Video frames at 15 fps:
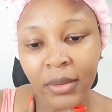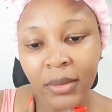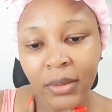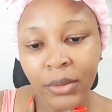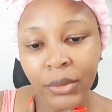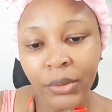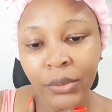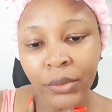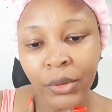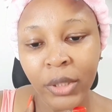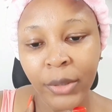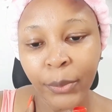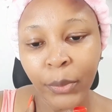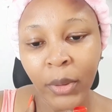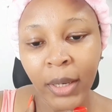So do not
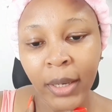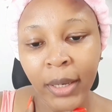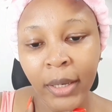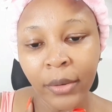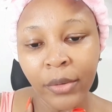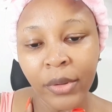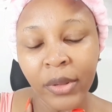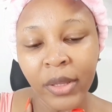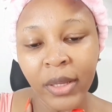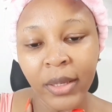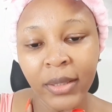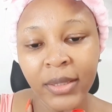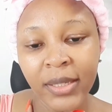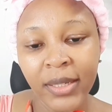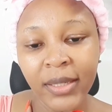apply on the
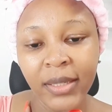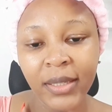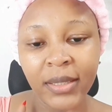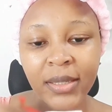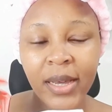delicate